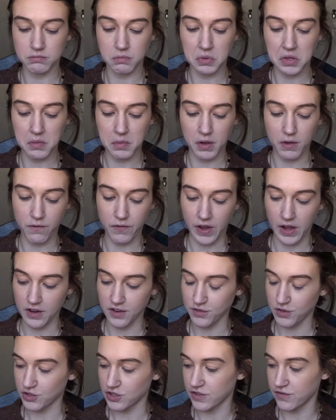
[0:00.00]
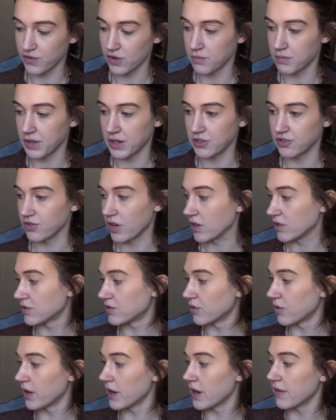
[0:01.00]
I'm a really big fan, especially for it being
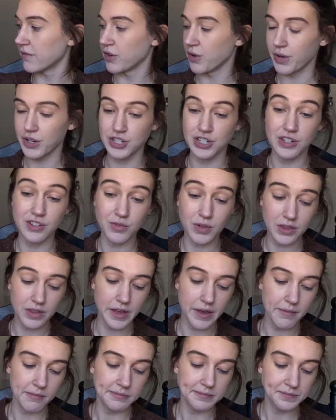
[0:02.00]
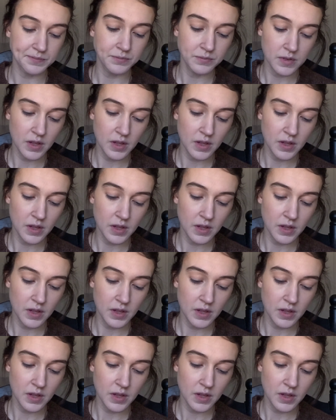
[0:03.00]
drugstore. I have no issues with it.